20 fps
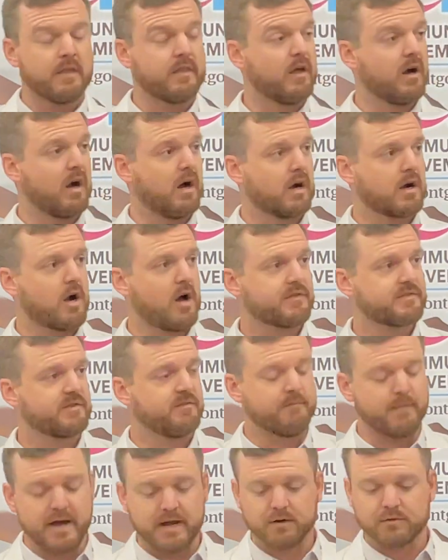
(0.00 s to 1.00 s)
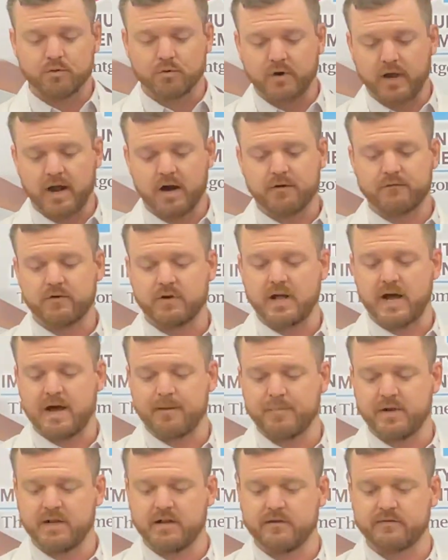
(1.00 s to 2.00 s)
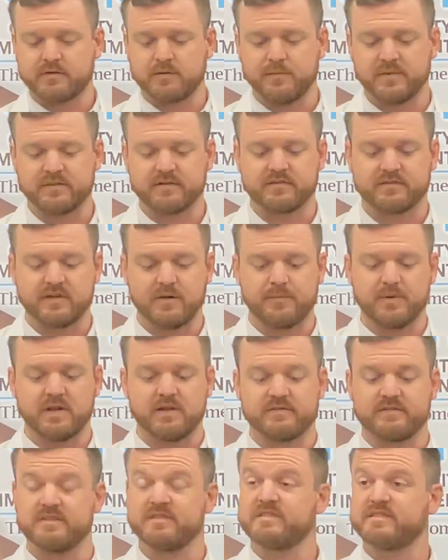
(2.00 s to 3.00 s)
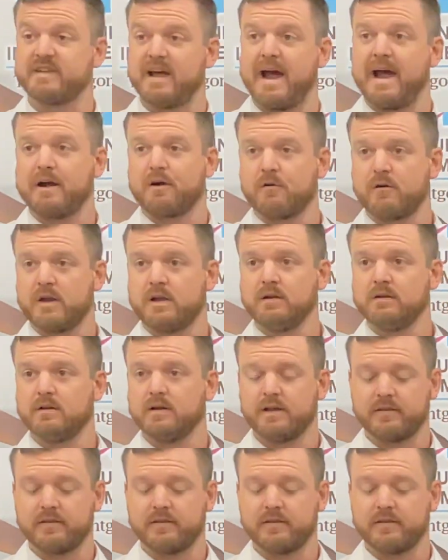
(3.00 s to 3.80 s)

The cost of medical care for diabetes to Mississippians is staggering.